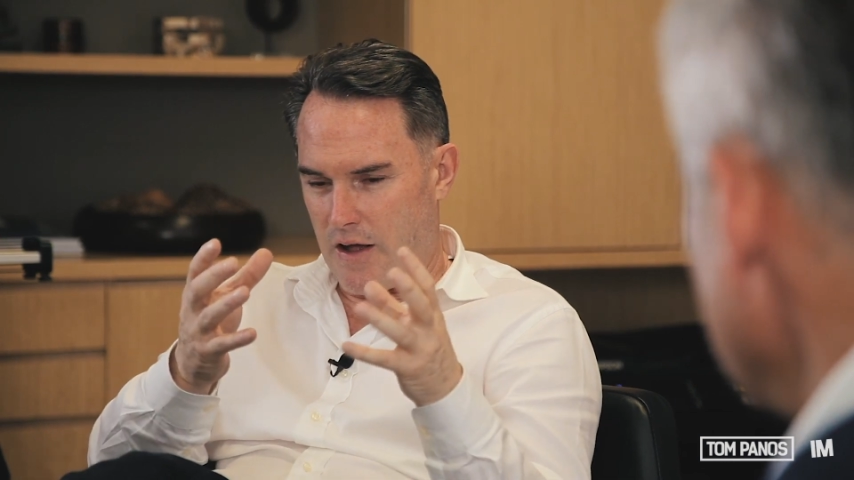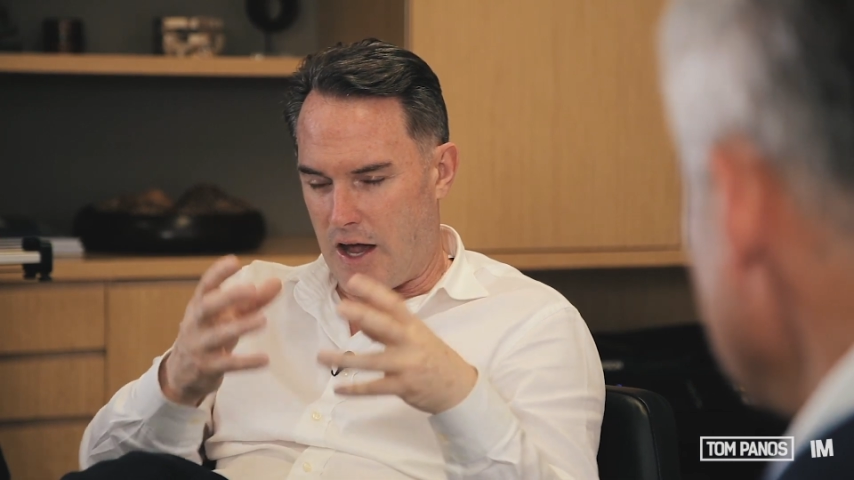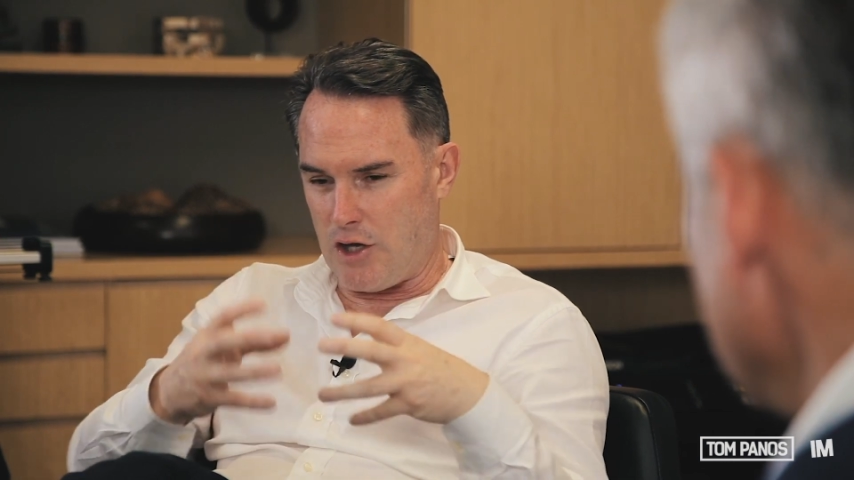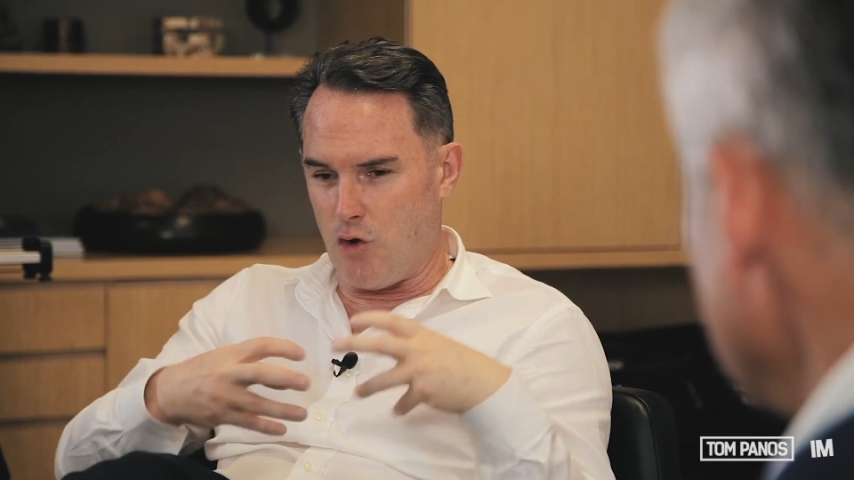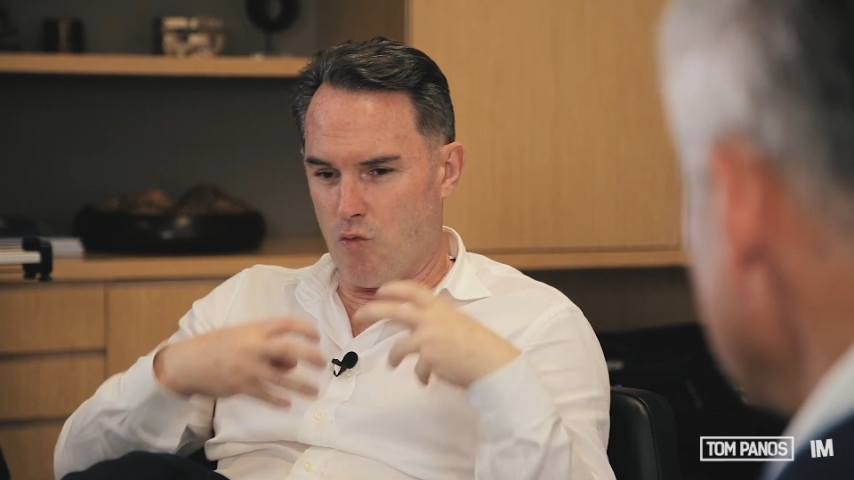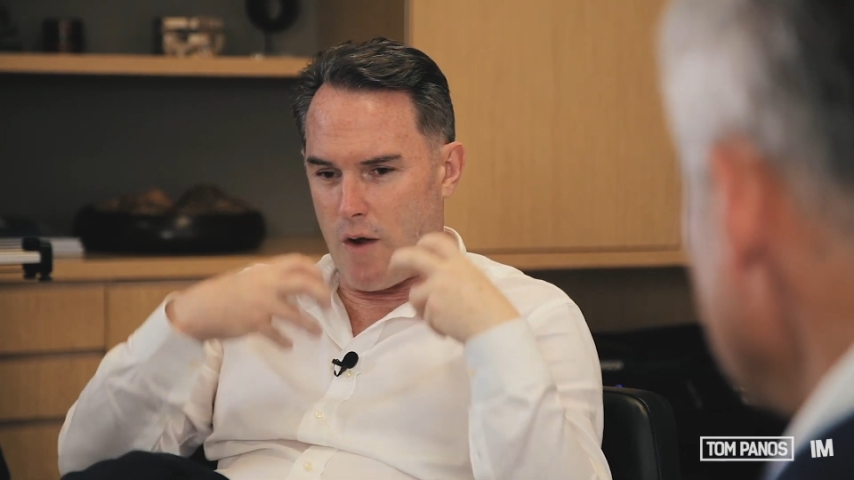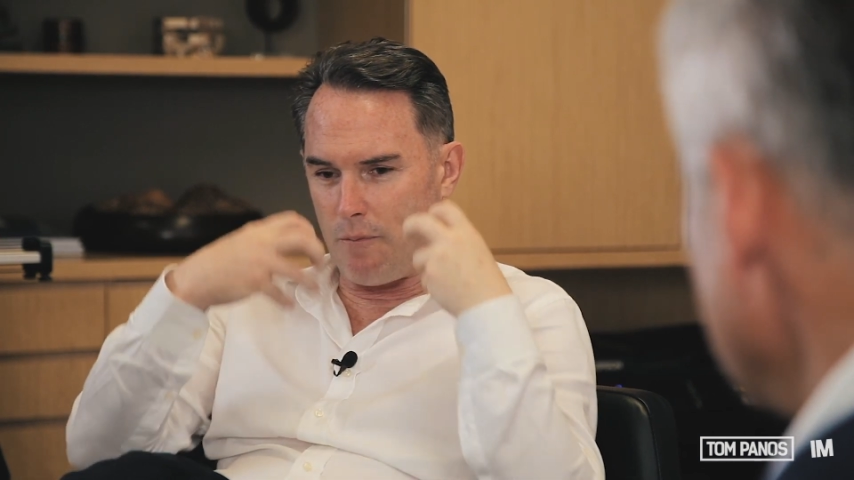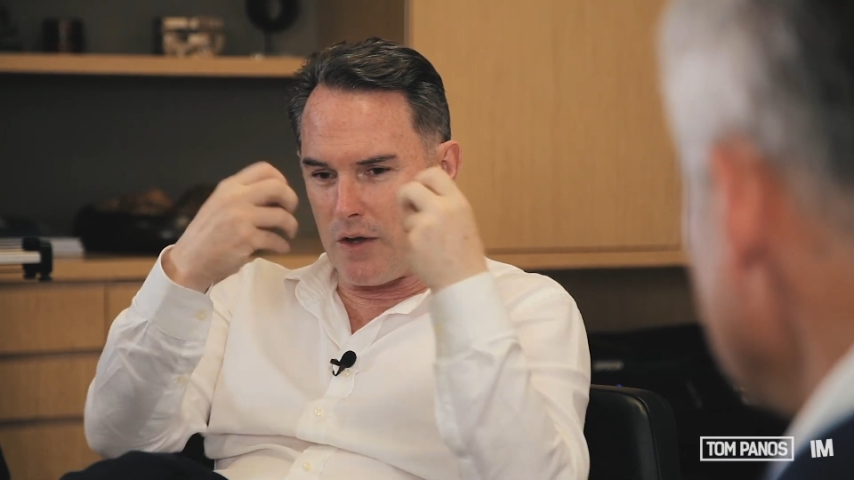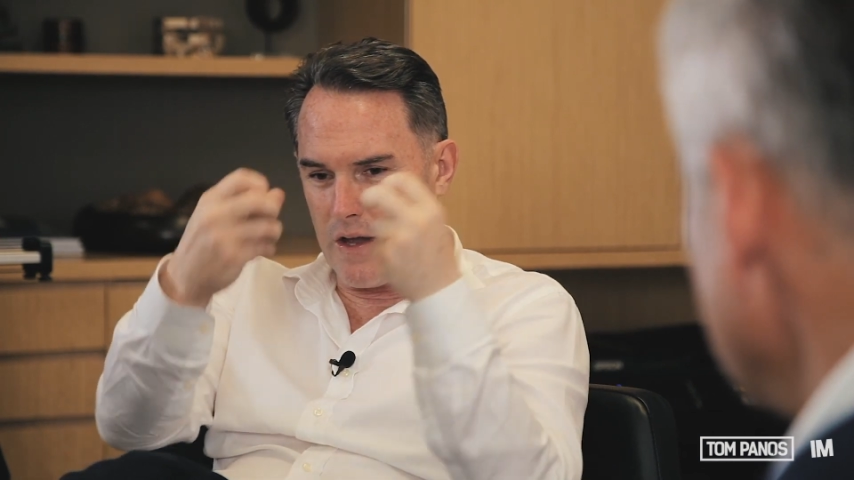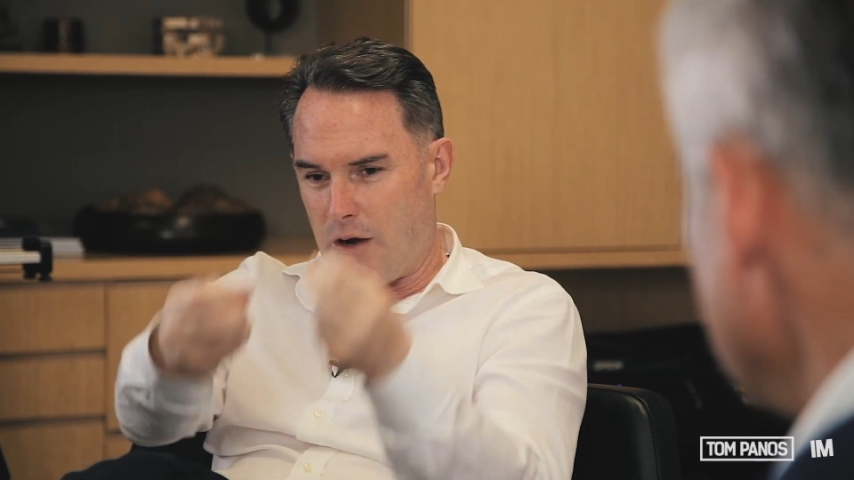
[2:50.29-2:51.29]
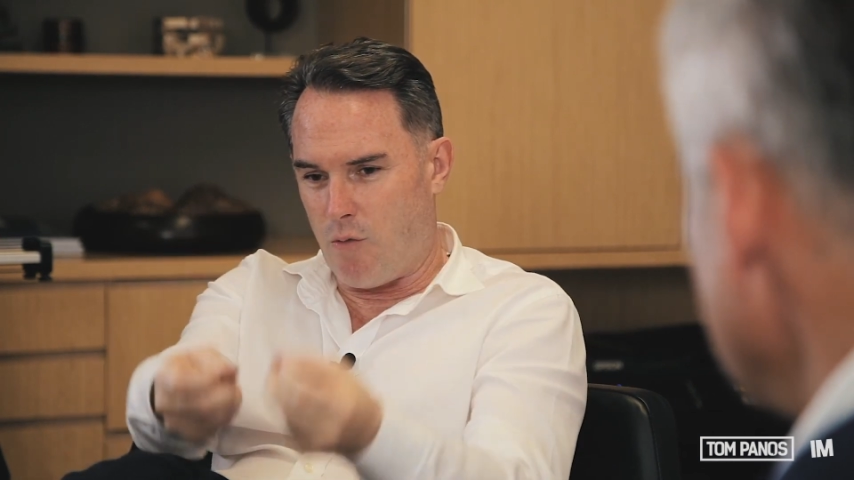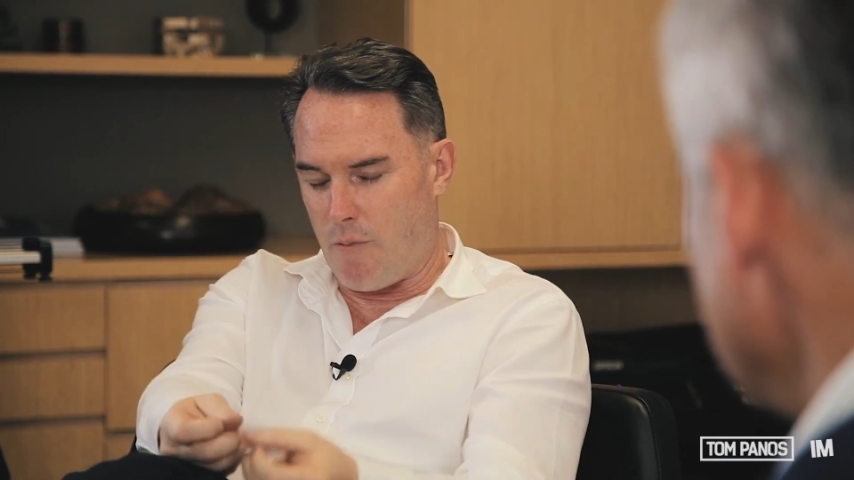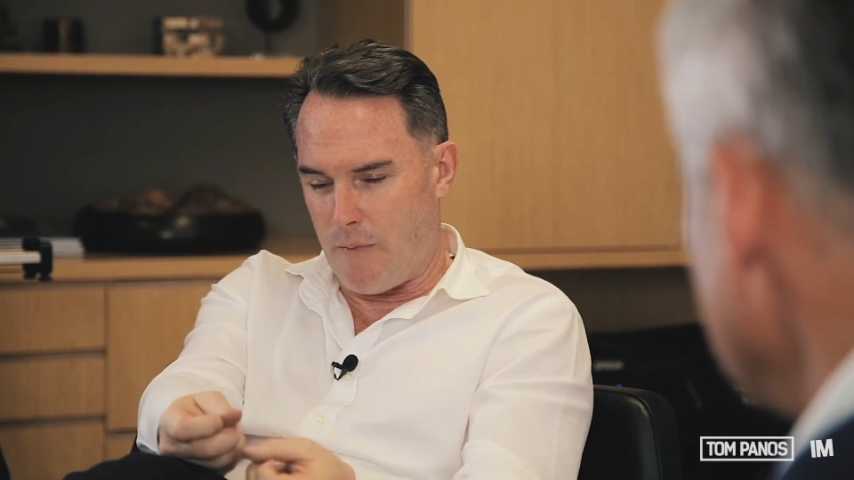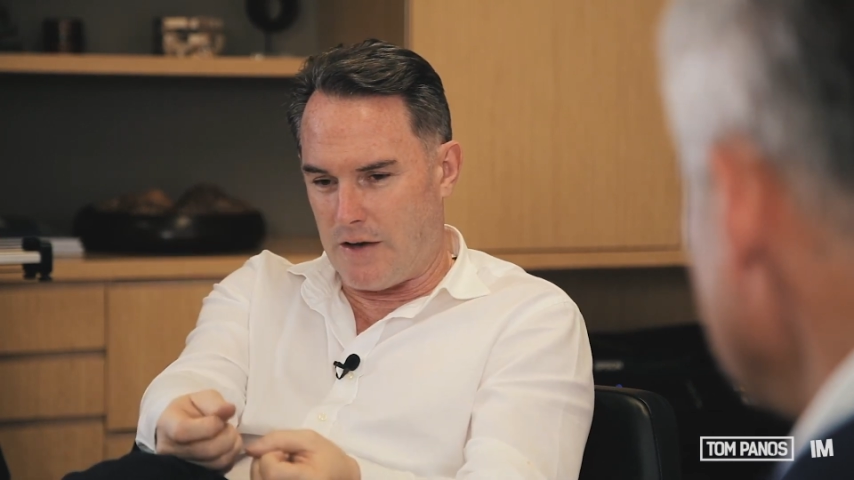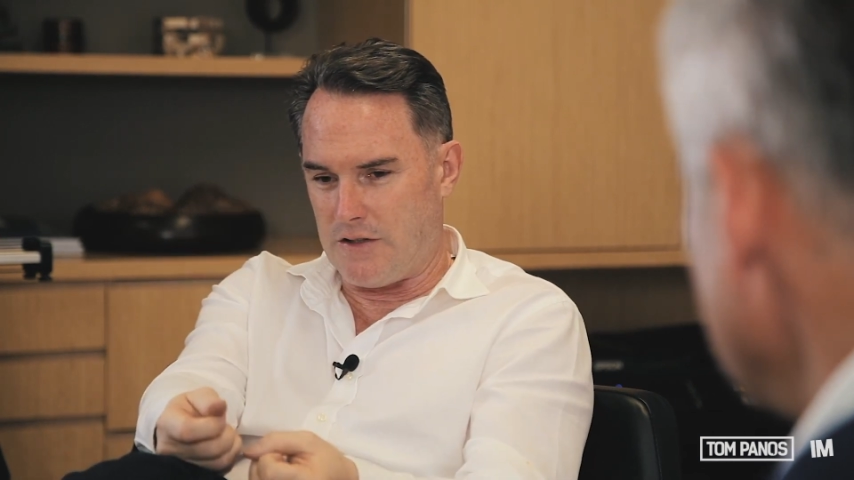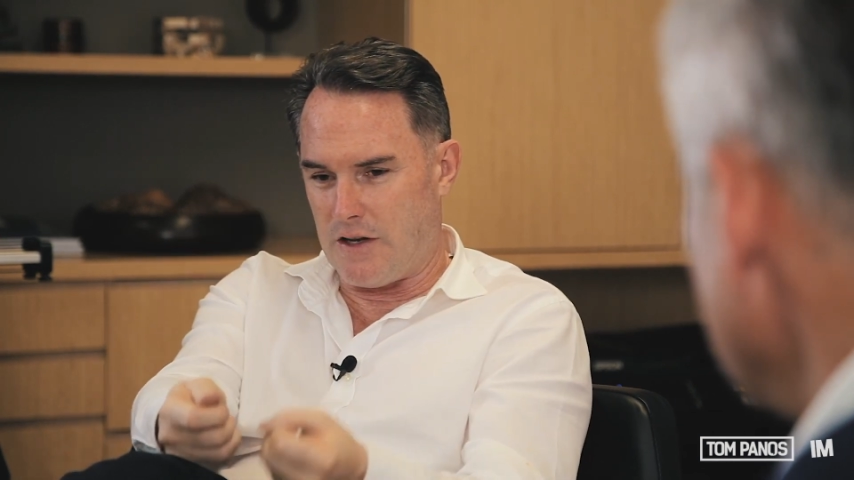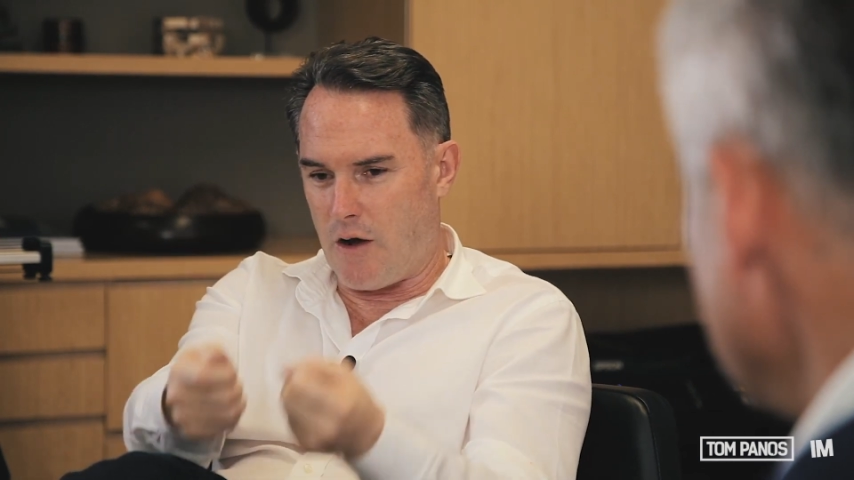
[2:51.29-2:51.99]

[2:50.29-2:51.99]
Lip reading: and you replicated what Matt did,